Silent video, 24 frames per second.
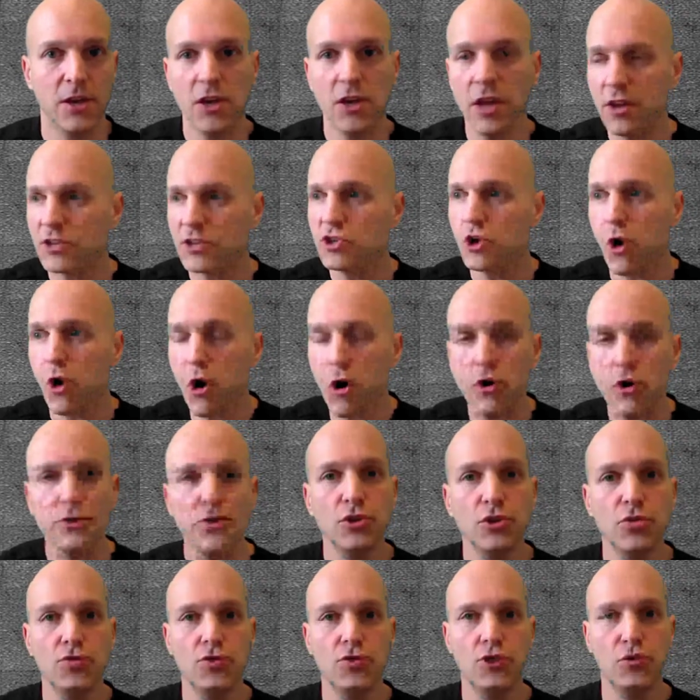Yeah, it's all
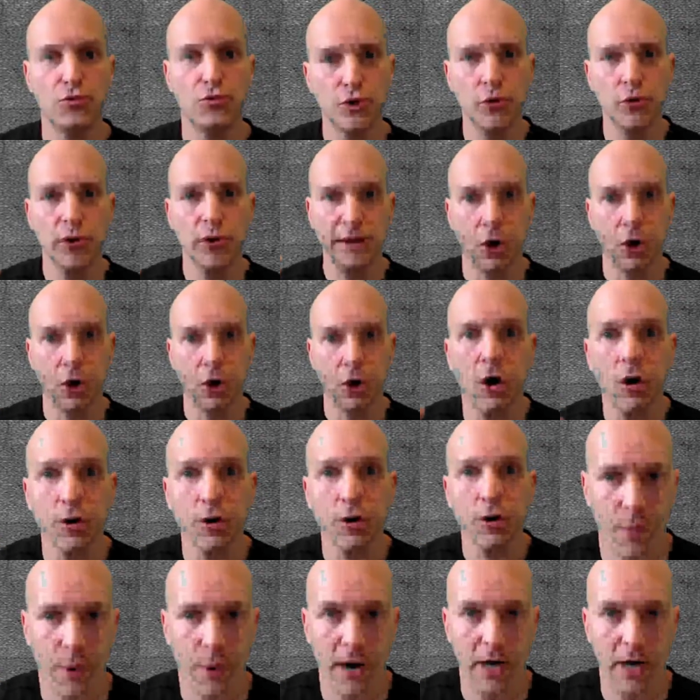you do. You're on
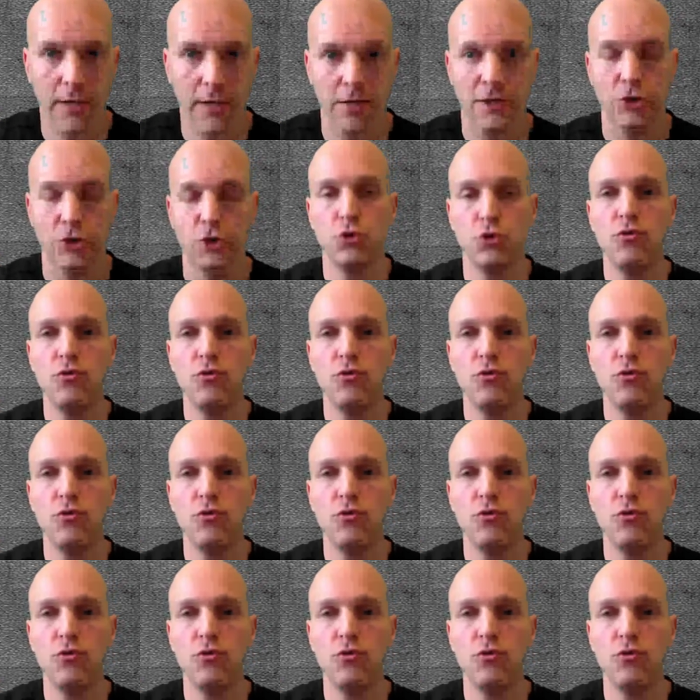autopilot.